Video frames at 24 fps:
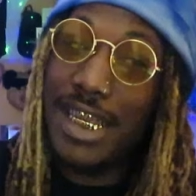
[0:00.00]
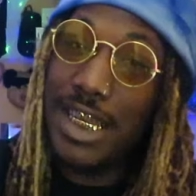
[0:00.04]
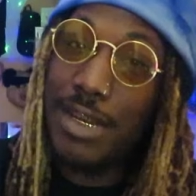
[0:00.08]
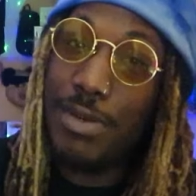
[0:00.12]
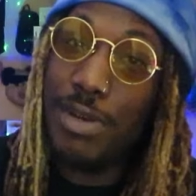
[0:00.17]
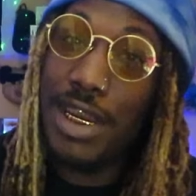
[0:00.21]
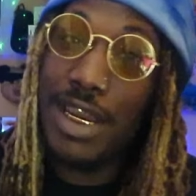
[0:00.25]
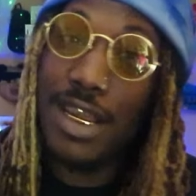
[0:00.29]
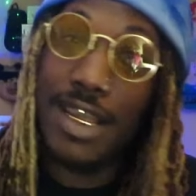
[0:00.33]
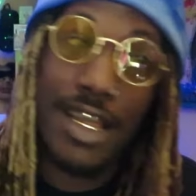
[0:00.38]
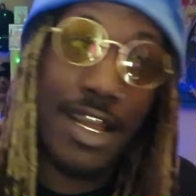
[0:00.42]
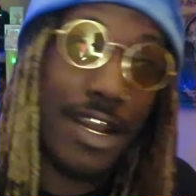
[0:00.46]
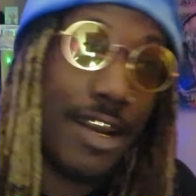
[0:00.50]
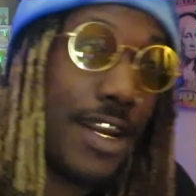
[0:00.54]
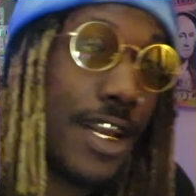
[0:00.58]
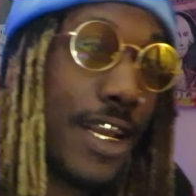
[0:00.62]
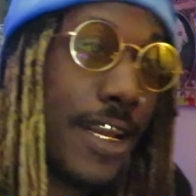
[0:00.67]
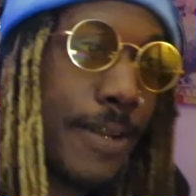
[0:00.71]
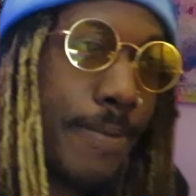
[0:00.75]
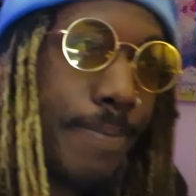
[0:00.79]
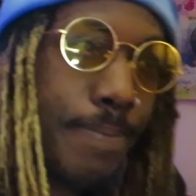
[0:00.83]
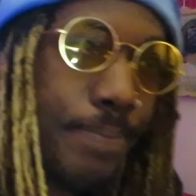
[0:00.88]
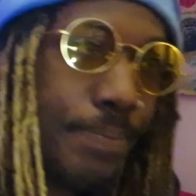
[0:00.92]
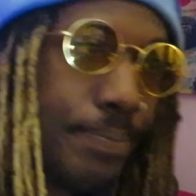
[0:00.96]
I see what he did there,
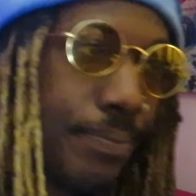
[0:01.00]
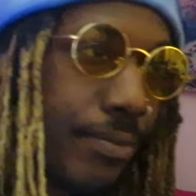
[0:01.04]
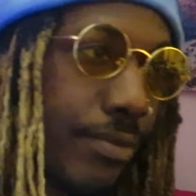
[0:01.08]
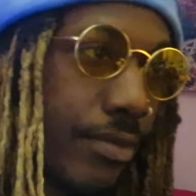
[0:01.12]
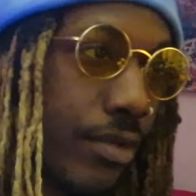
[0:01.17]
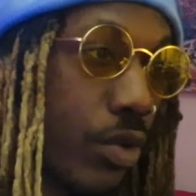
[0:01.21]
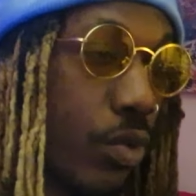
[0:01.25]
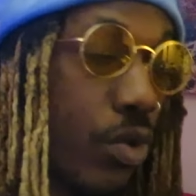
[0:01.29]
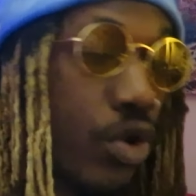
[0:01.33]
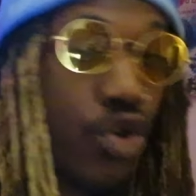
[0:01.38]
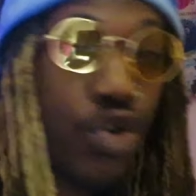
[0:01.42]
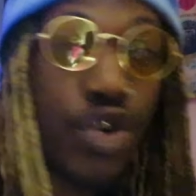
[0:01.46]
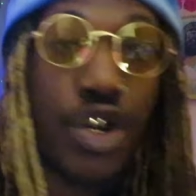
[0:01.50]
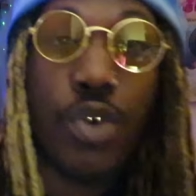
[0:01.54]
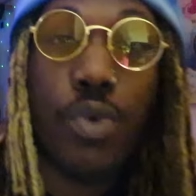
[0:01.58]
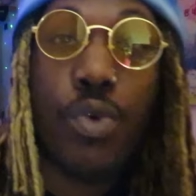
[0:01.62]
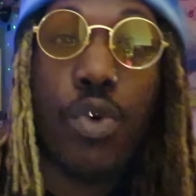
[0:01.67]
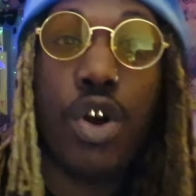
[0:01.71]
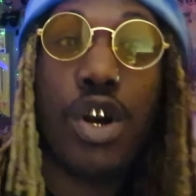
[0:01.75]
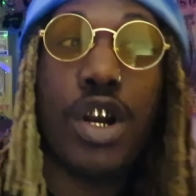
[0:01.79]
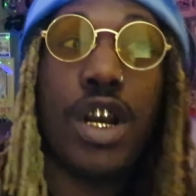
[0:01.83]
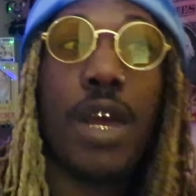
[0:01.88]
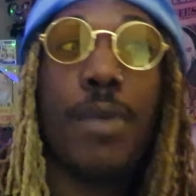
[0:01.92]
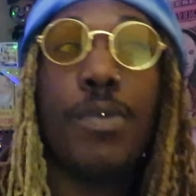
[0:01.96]
nigga. We was drinking
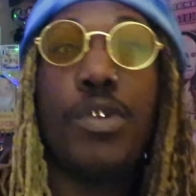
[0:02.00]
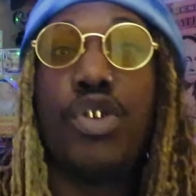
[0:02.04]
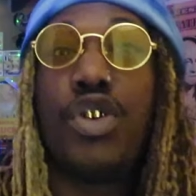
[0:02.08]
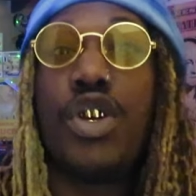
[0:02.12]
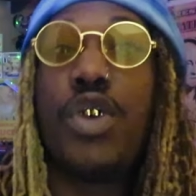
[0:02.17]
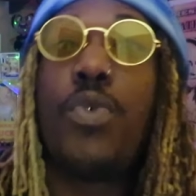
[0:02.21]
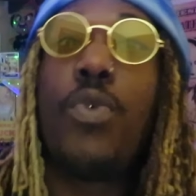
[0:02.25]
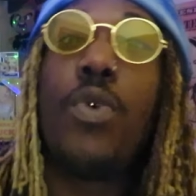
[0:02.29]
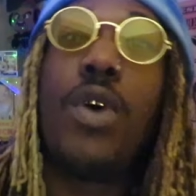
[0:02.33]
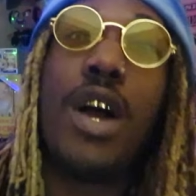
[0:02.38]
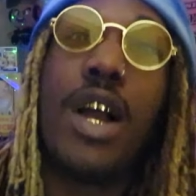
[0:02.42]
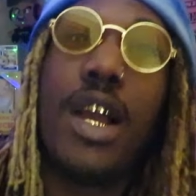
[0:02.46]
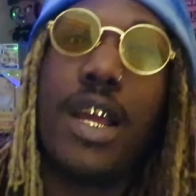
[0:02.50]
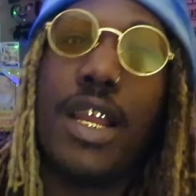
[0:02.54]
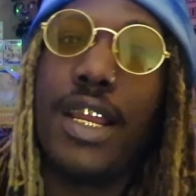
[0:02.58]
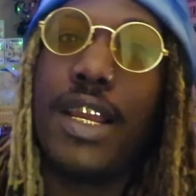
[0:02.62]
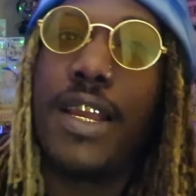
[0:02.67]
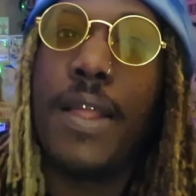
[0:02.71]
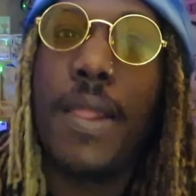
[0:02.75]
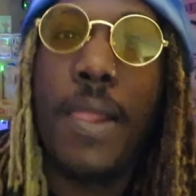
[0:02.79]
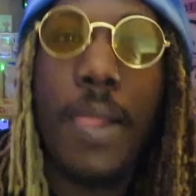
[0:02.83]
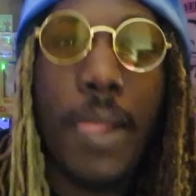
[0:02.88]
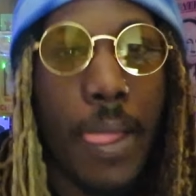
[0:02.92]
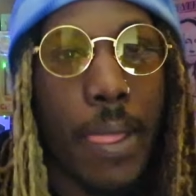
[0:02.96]
water, now we drinking wine,
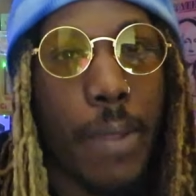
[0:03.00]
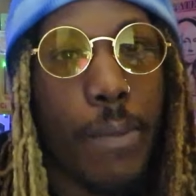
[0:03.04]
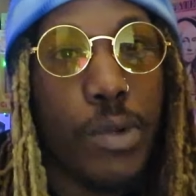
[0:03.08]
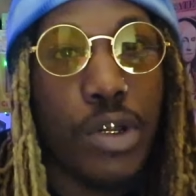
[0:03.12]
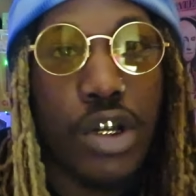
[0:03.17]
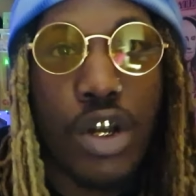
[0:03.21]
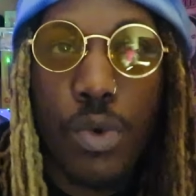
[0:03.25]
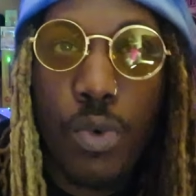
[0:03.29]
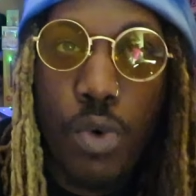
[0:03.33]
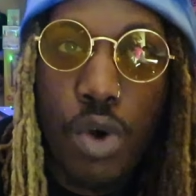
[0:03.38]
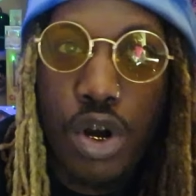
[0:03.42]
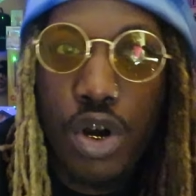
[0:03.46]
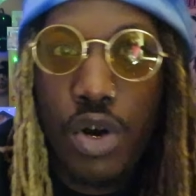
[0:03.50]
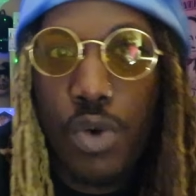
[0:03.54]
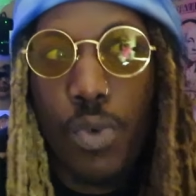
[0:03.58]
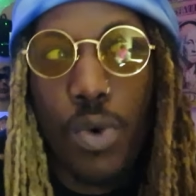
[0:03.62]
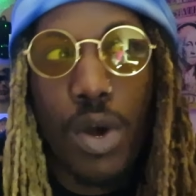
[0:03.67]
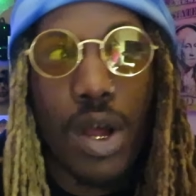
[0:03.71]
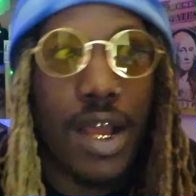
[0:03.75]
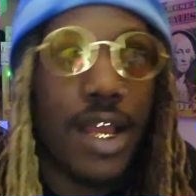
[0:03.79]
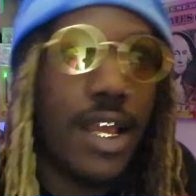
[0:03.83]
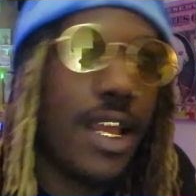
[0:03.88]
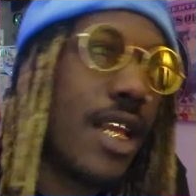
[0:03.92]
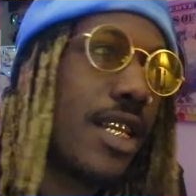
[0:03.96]
nigga. Turn water to
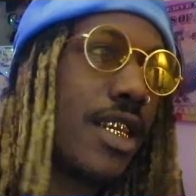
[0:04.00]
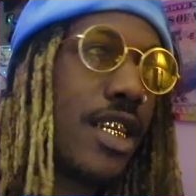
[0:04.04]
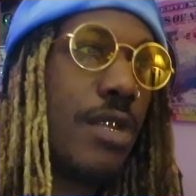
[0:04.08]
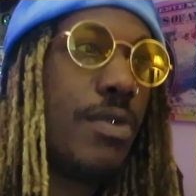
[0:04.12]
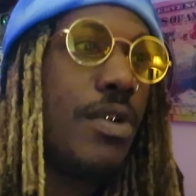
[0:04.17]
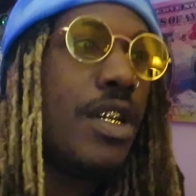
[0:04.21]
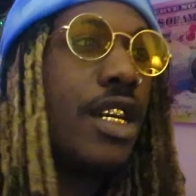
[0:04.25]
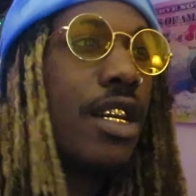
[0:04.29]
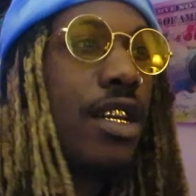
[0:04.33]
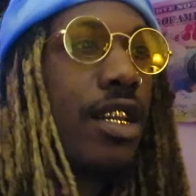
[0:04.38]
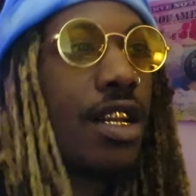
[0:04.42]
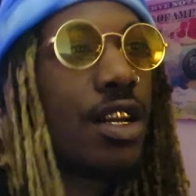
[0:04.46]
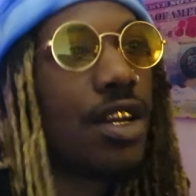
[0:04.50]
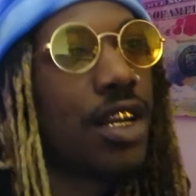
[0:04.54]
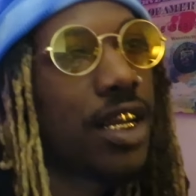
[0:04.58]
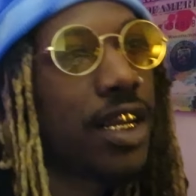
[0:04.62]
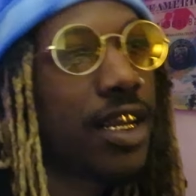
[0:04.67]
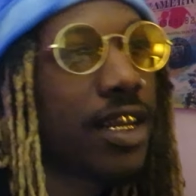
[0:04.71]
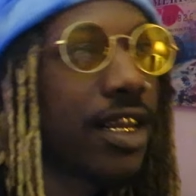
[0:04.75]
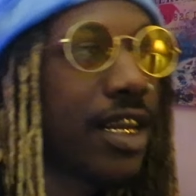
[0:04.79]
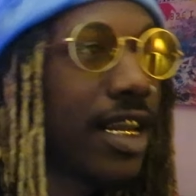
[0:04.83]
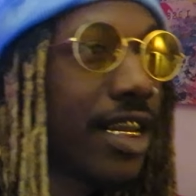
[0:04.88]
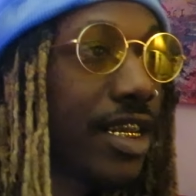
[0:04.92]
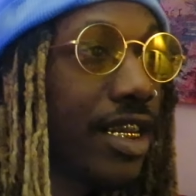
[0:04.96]
wine. I see what he did there,
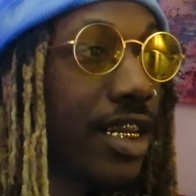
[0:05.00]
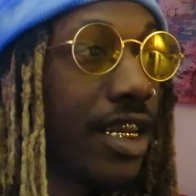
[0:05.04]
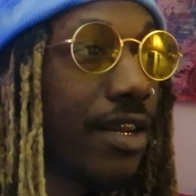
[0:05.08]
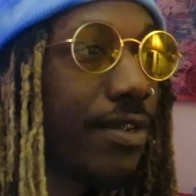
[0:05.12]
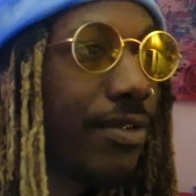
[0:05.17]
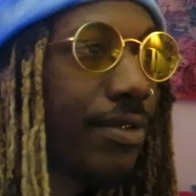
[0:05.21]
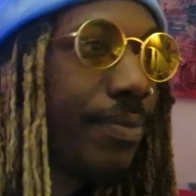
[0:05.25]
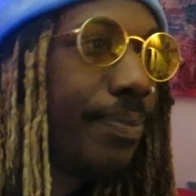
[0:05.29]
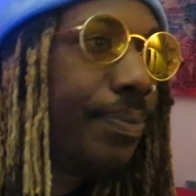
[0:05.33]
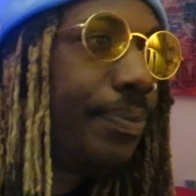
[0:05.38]
nigga. That's tough.